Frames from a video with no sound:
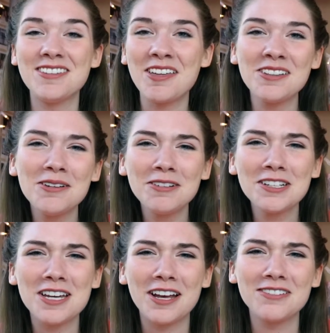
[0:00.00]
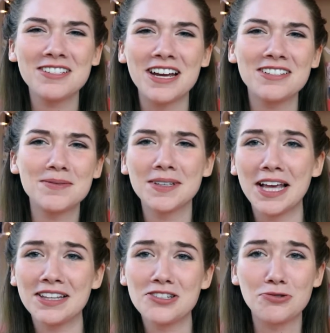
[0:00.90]
Nothing I'm gonna tell you today is gonna be
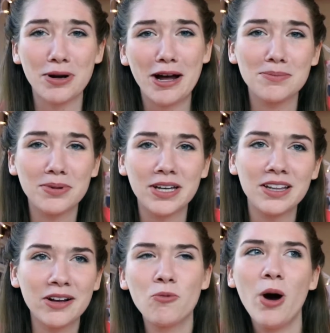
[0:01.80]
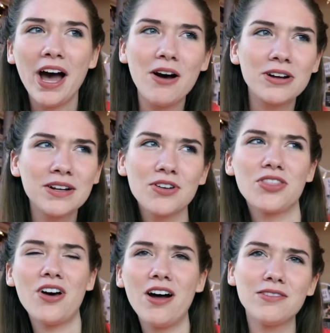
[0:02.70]
like this groundbreaking, like, wow, I never
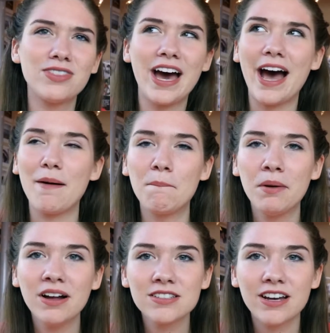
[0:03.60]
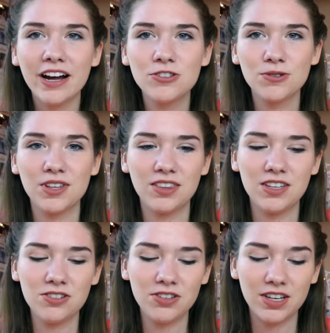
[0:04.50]
thought of that. But I do think
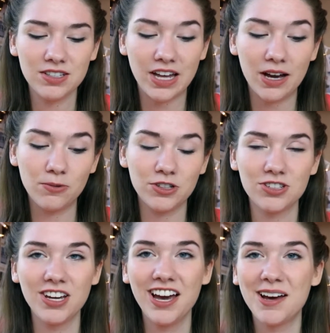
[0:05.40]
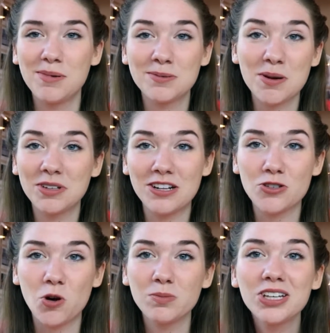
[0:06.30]
these are things that I wish if someone had
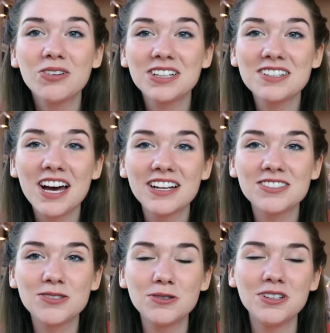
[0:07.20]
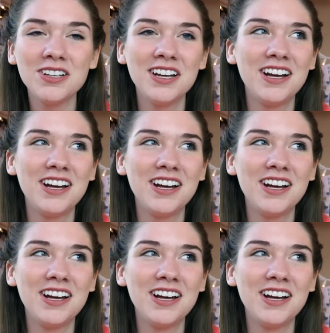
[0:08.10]
told me going into high school.